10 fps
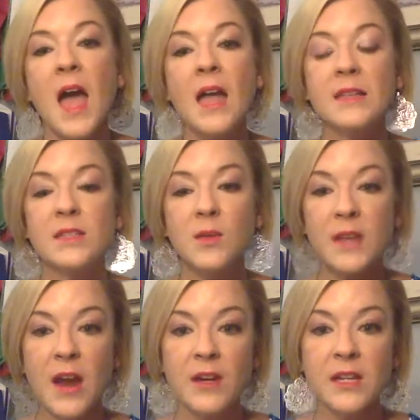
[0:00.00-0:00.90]
And so
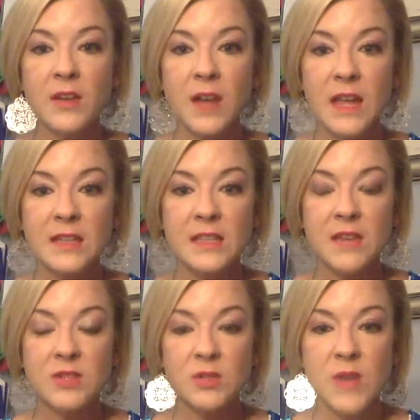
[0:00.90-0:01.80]
carrying it on hand
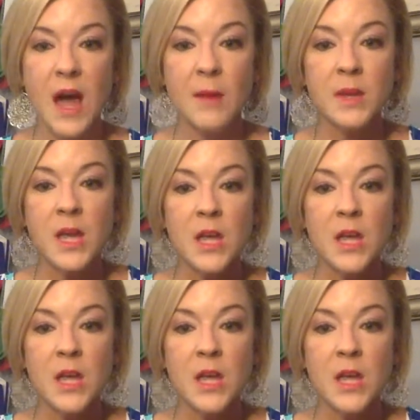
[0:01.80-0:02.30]
saves you time.